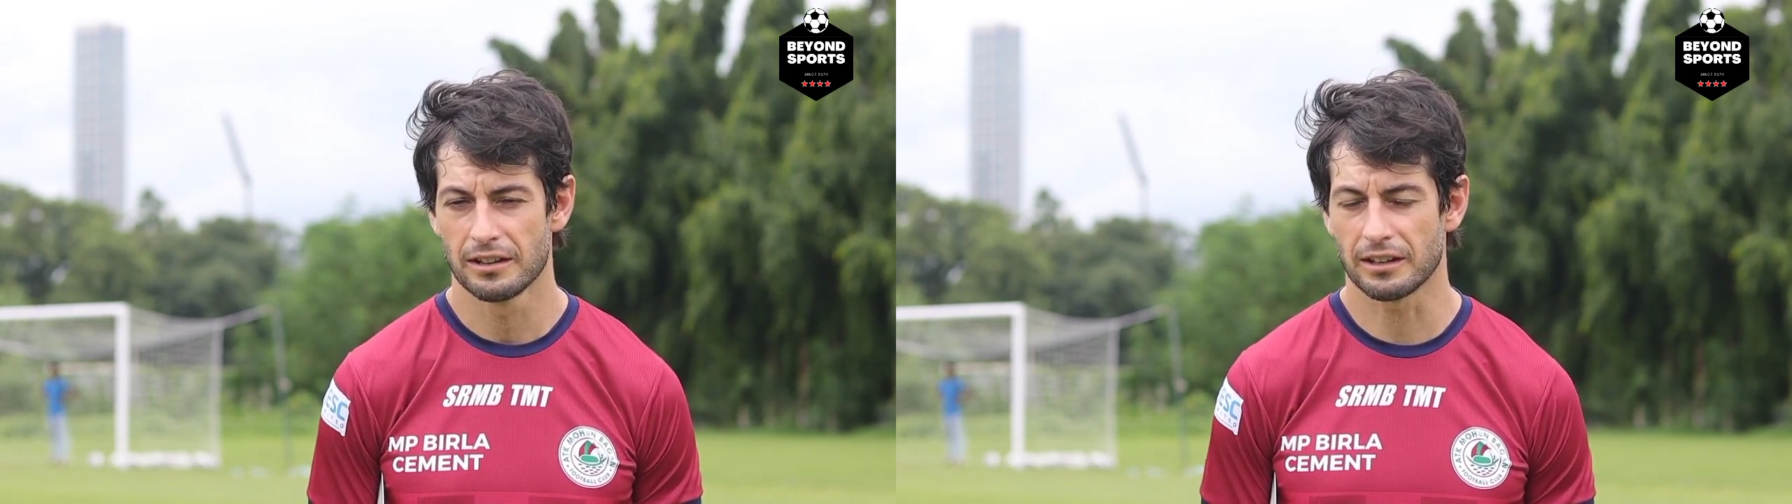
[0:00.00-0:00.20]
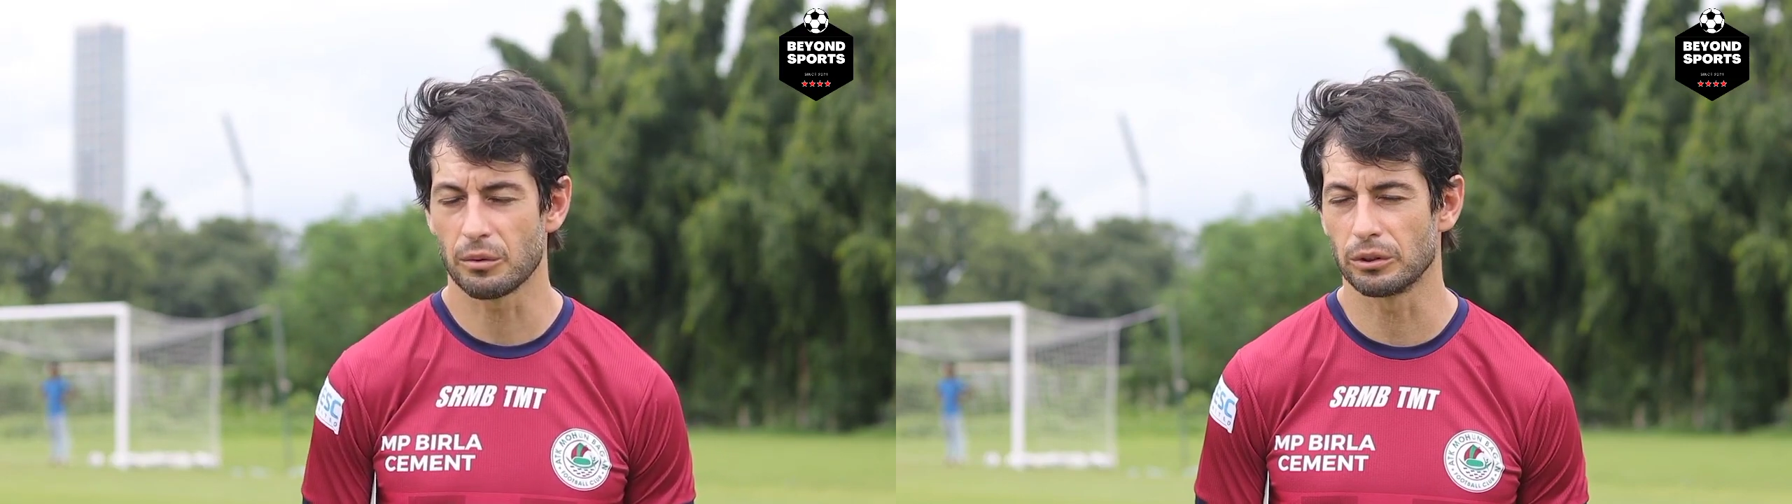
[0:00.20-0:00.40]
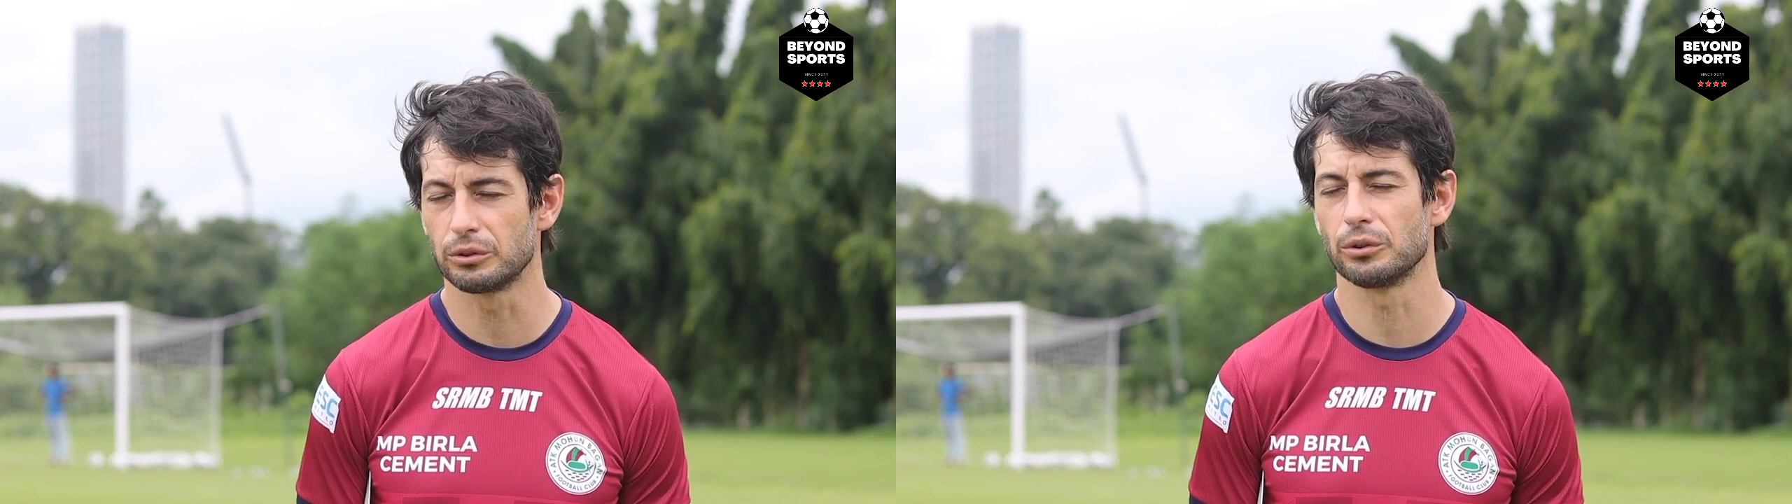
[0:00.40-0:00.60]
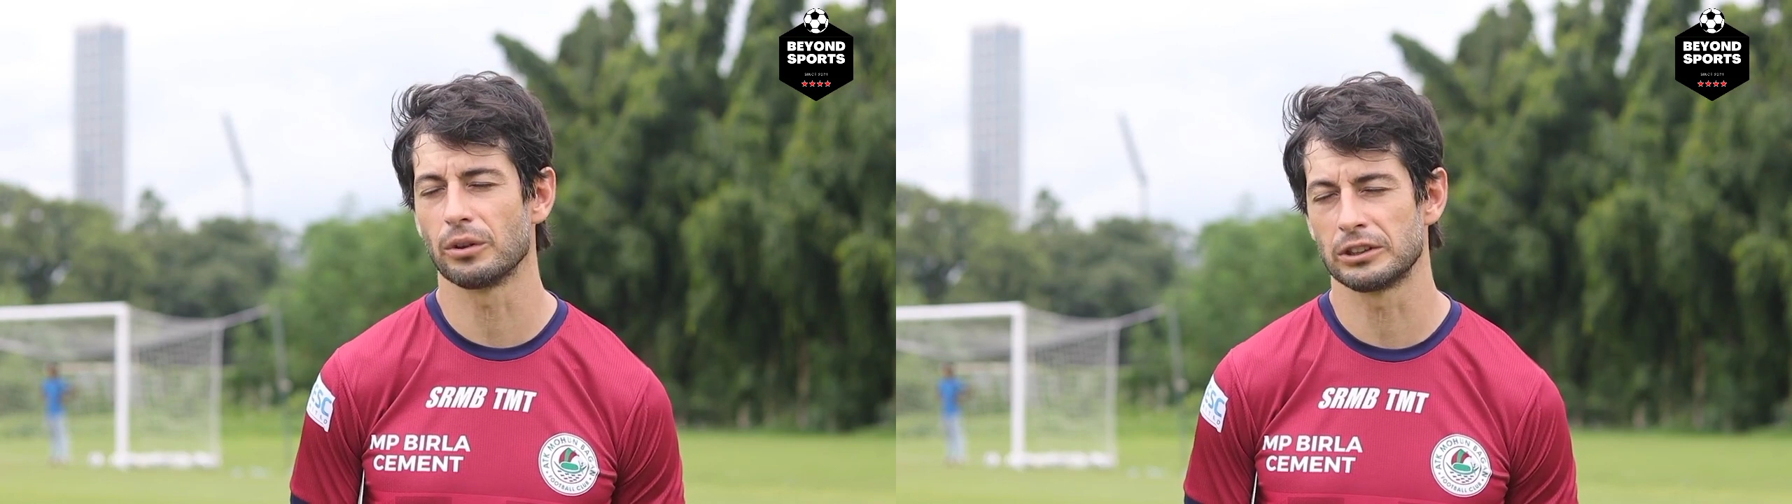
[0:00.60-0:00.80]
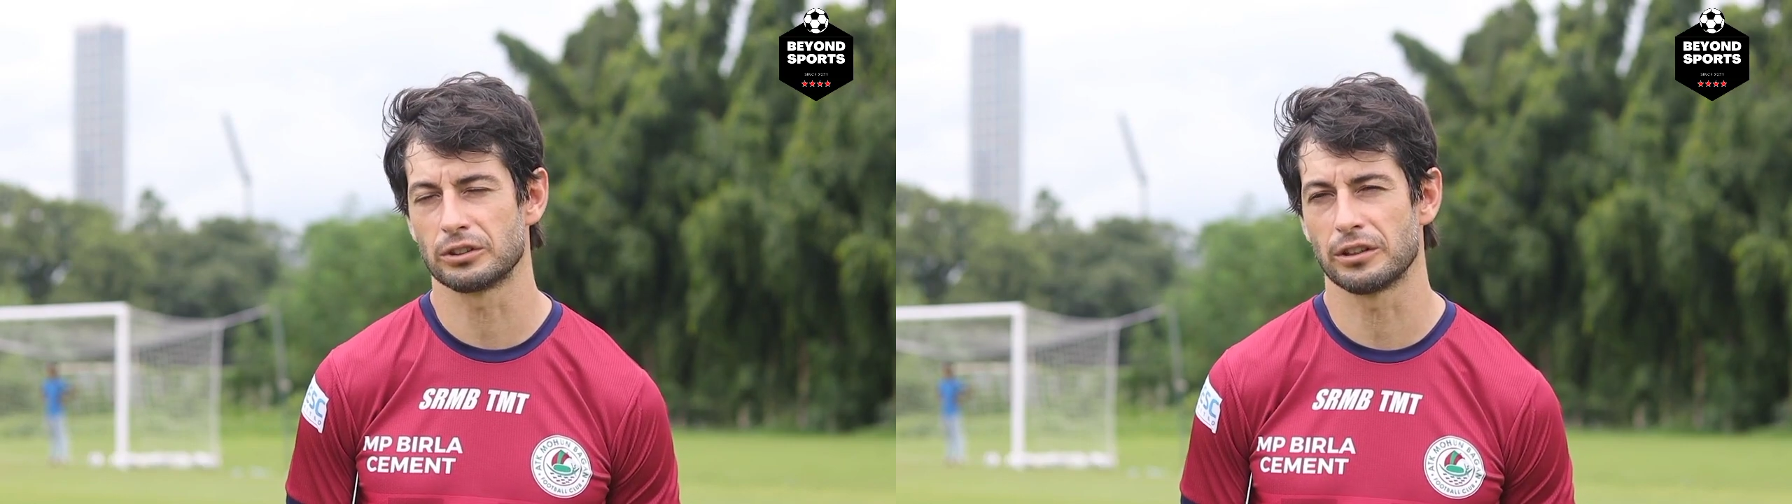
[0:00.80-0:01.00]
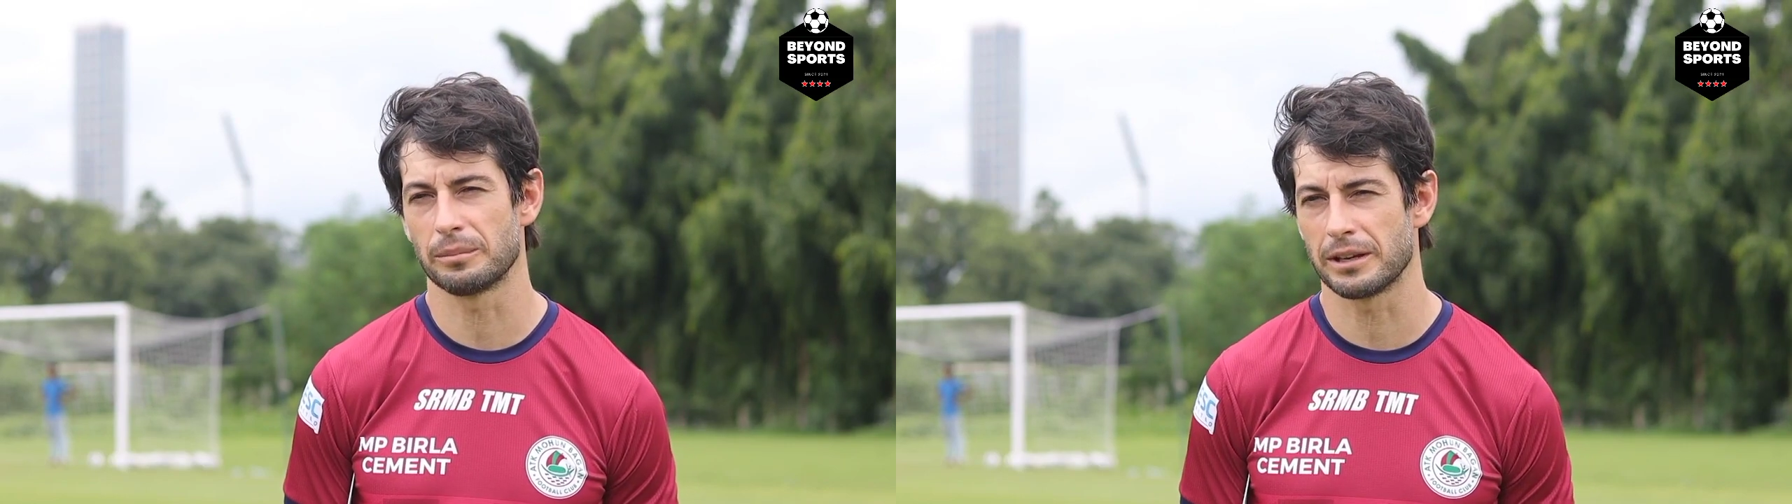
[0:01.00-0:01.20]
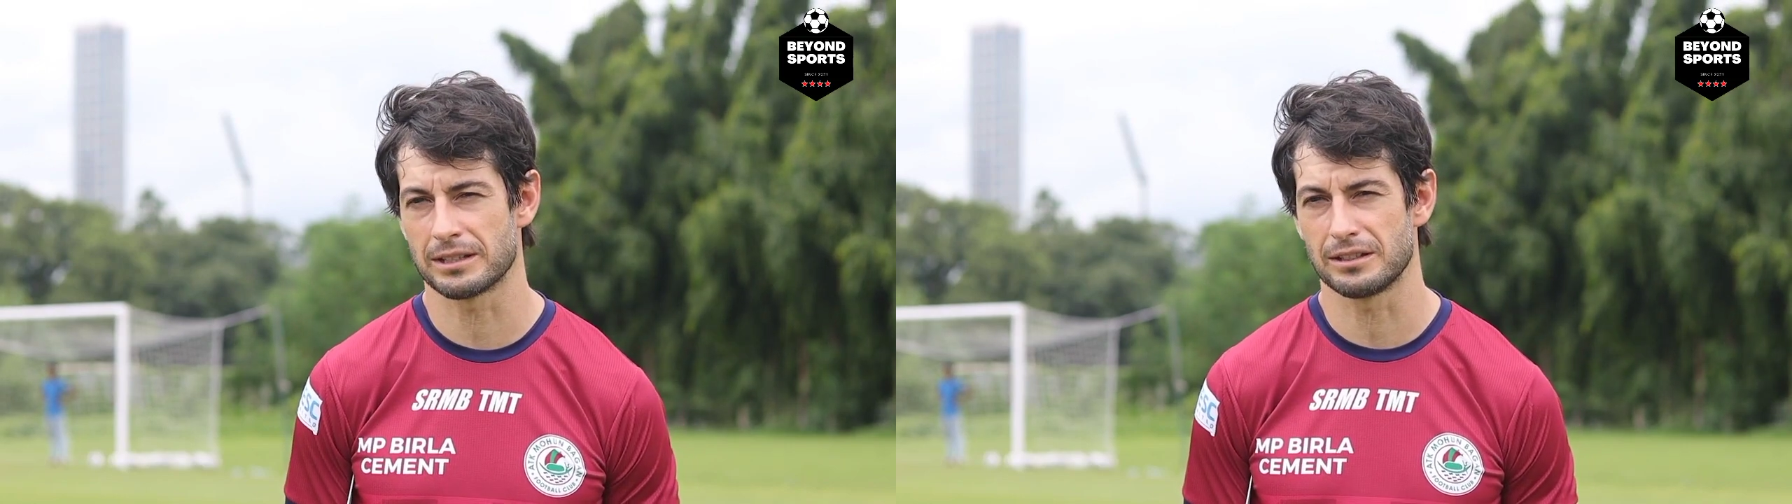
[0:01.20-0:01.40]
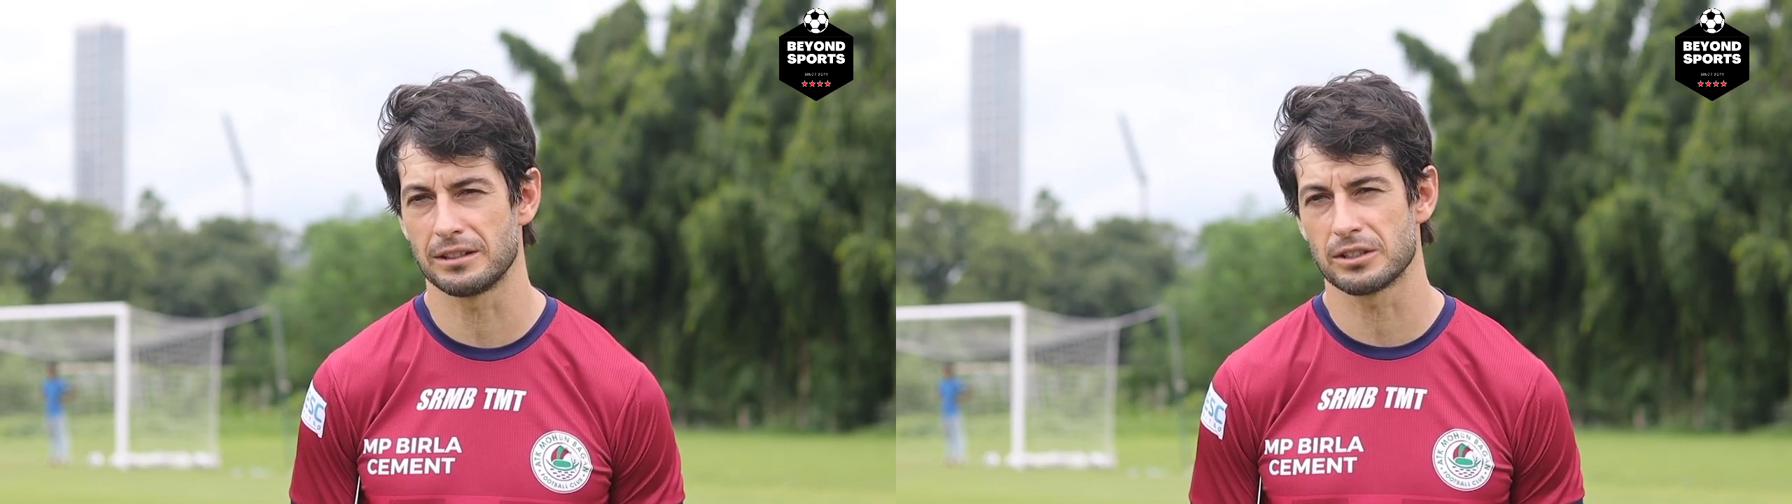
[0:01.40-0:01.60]
they want to do also the
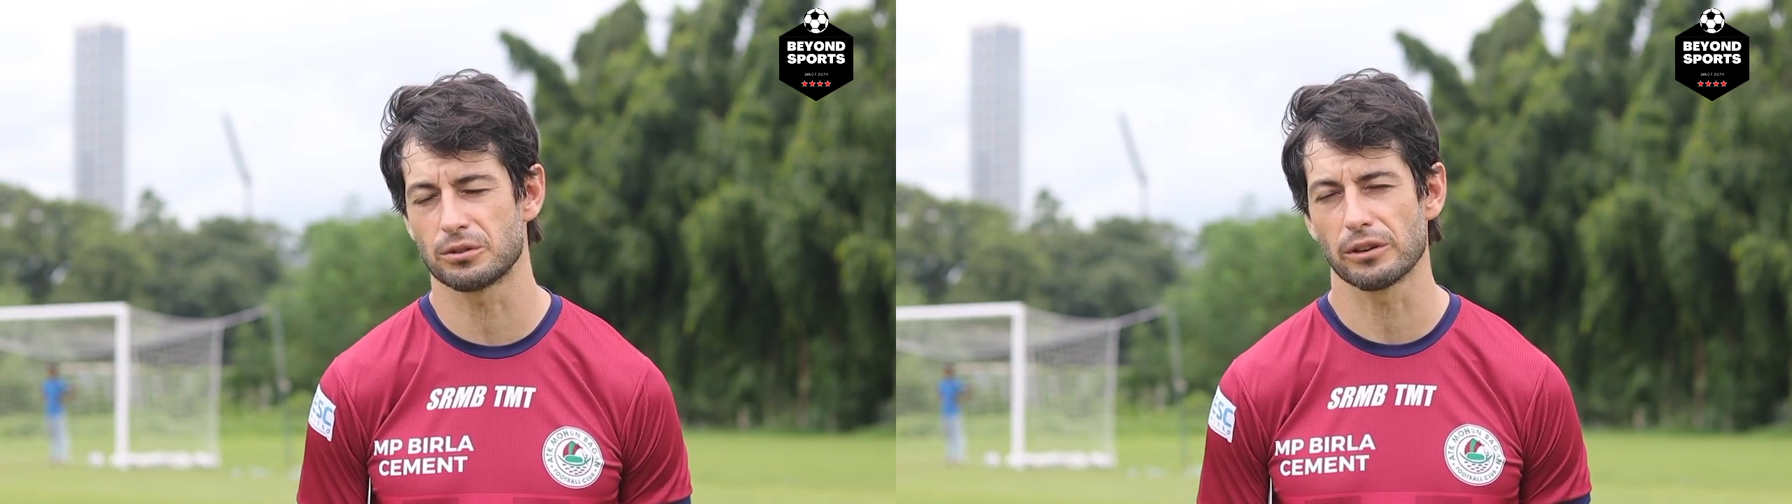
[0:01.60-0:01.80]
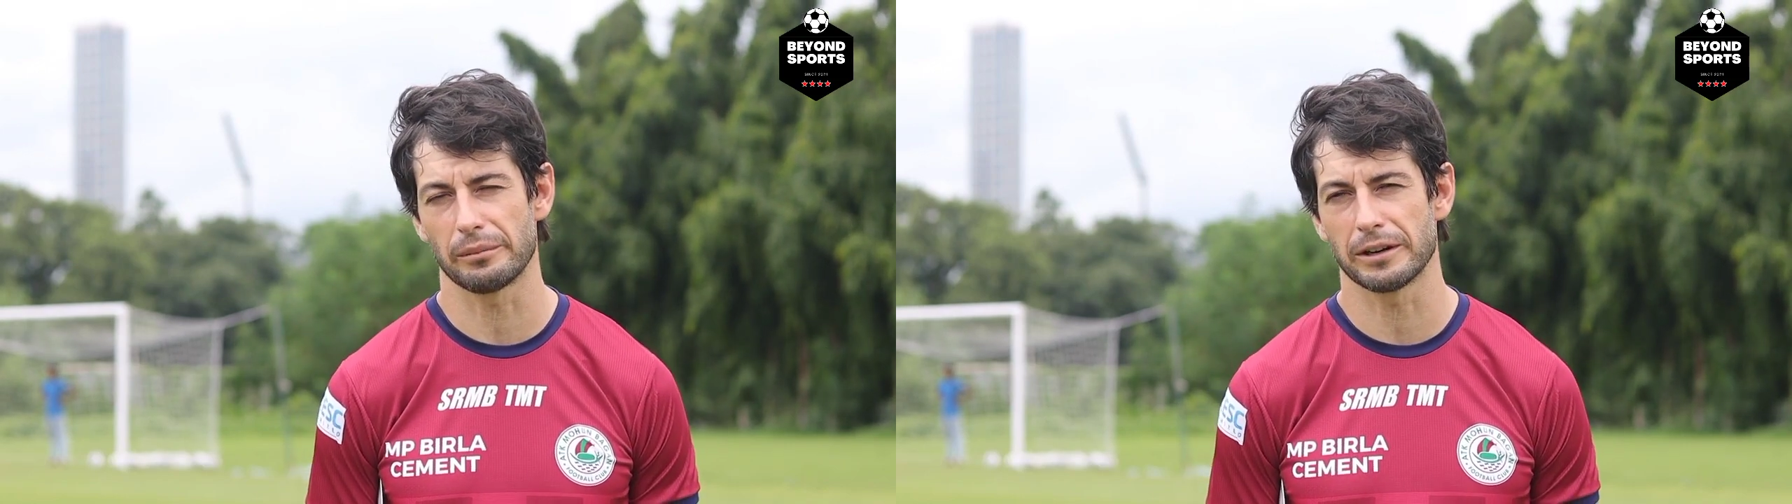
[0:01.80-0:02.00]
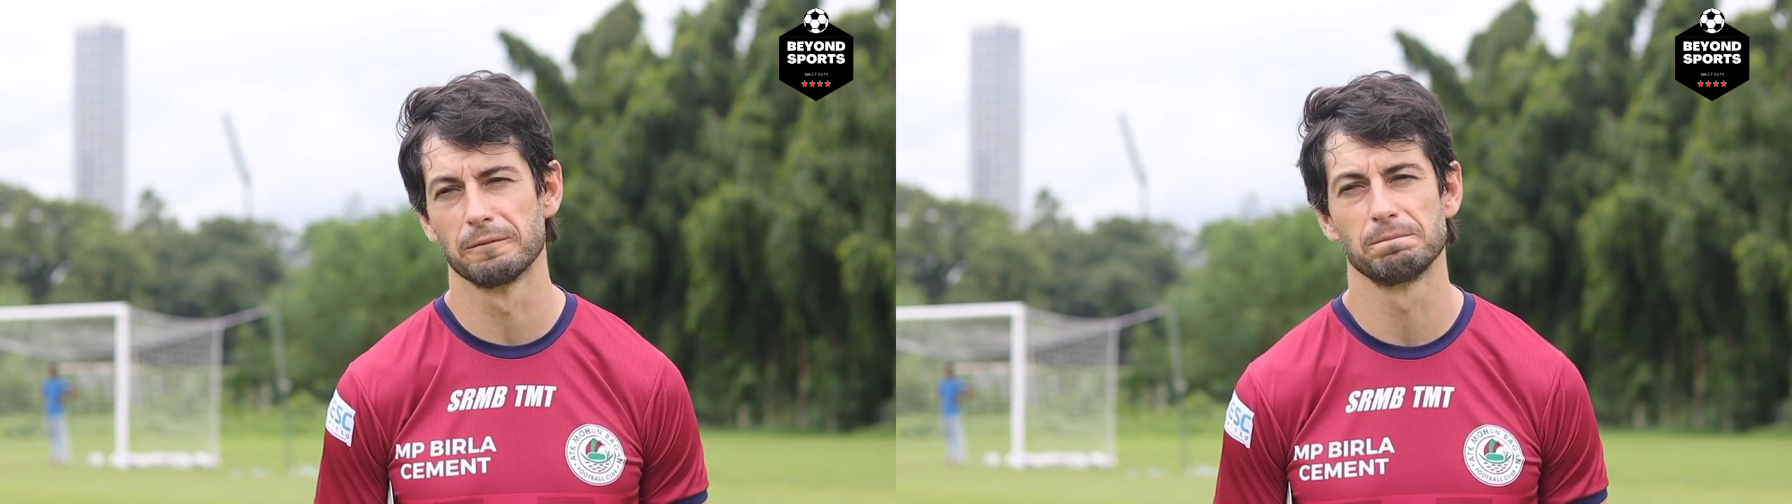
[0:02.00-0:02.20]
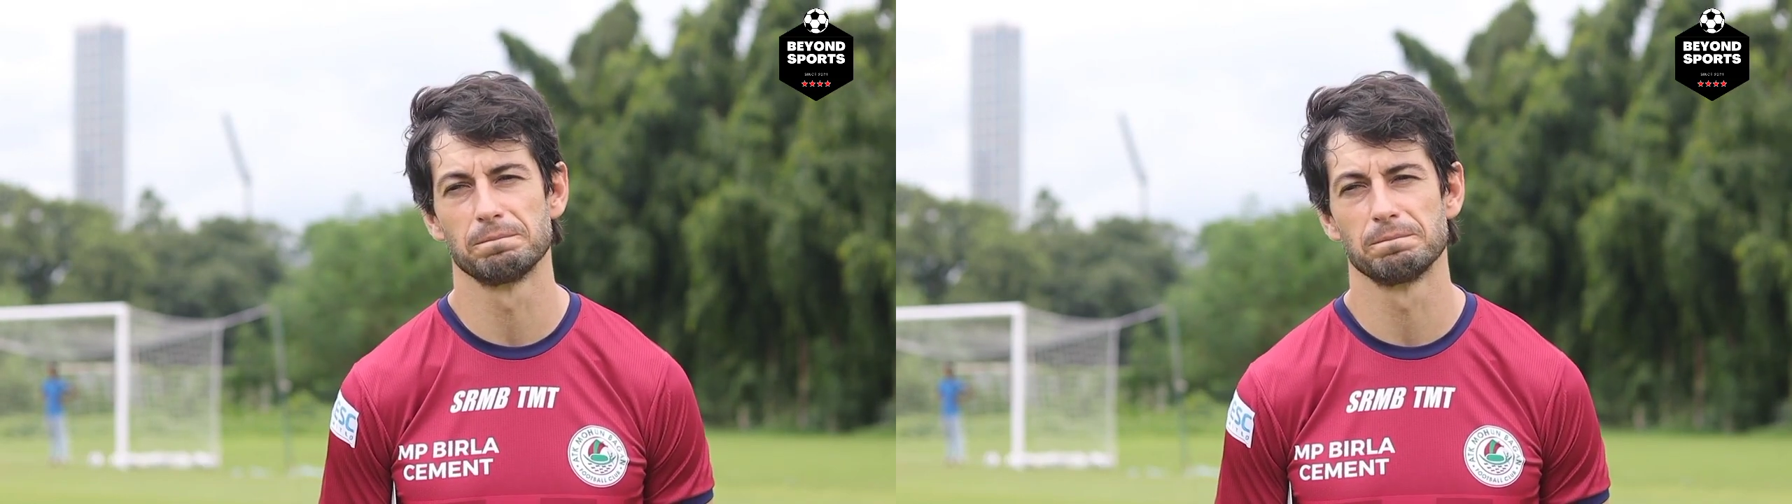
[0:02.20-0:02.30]
best in this tournament.